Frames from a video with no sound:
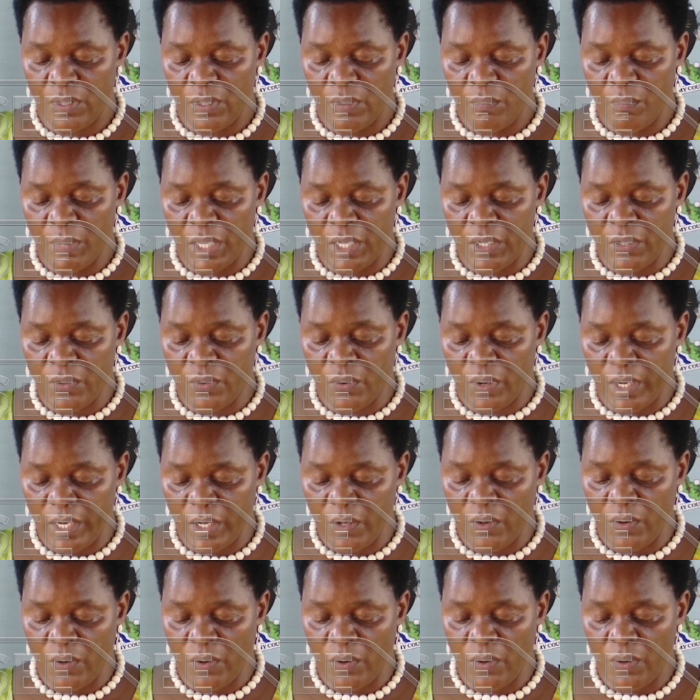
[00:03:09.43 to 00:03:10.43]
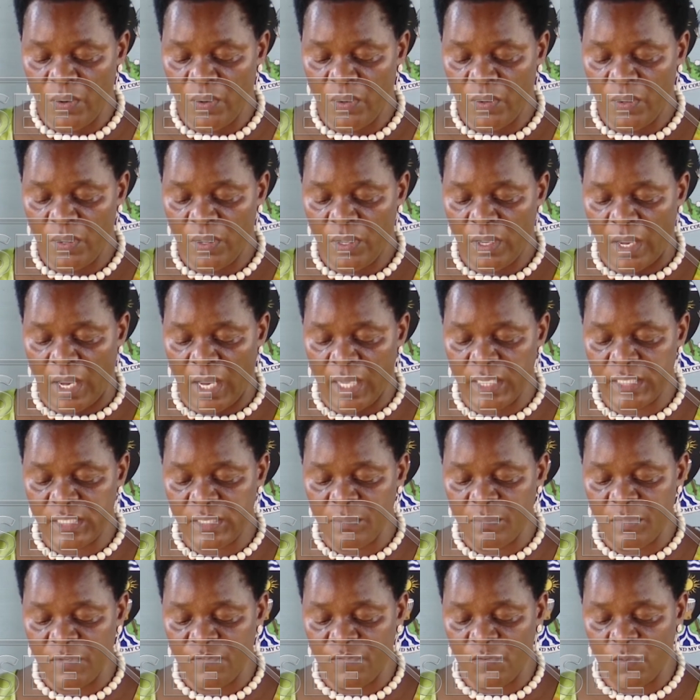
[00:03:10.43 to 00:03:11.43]
medical, legal, and
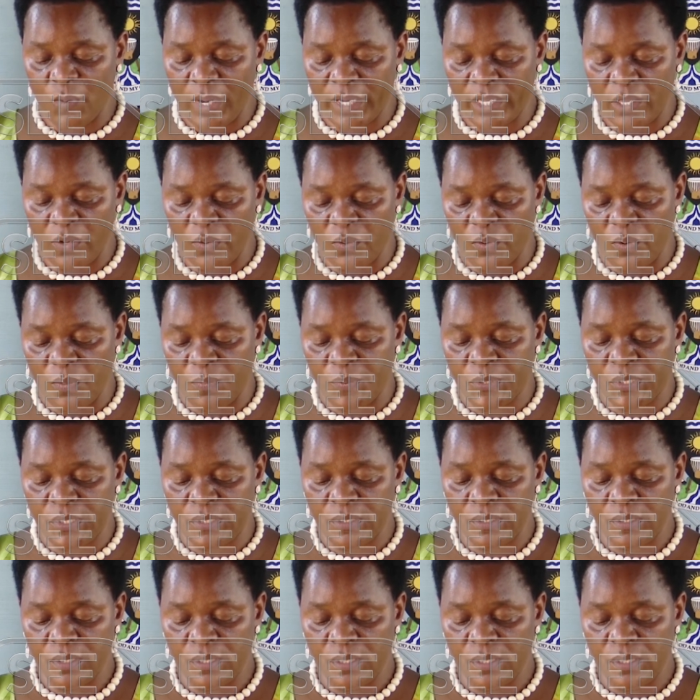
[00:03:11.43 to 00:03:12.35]
GBV working groups,